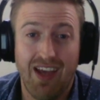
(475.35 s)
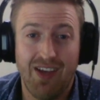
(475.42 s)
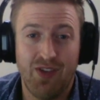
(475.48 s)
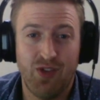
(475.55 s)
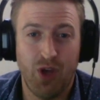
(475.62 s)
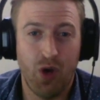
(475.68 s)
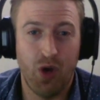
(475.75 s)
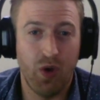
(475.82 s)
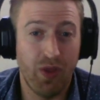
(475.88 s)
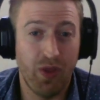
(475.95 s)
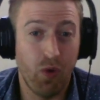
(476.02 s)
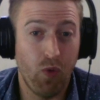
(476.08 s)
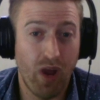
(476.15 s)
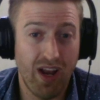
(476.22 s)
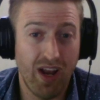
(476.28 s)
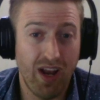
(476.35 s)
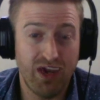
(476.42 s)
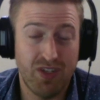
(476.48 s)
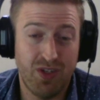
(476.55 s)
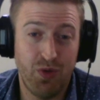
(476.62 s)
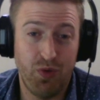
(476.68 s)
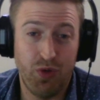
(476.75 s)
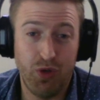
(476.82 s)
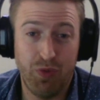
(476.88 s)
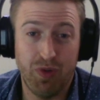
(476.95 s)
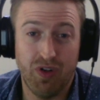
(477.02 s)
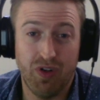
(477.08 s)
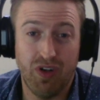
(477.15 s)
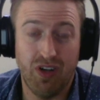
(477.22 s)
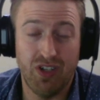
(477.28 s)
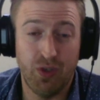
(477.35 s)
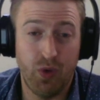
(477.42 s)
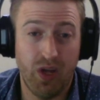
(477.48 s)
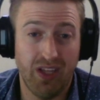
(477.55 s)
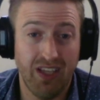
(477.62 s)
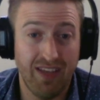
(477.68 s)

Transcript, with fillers: So, in the run up to Uber or to a uh,